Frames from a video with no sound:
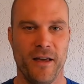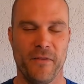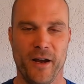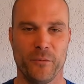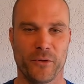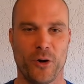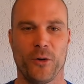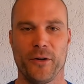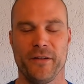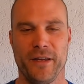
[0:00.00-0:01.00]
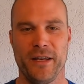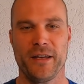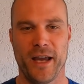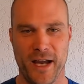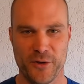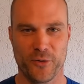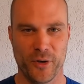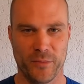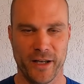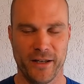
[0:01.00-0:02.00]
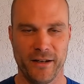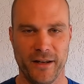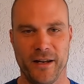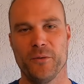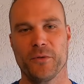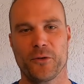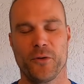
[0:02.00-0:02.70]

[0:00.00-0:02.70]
That was called the casualty blanket, and it was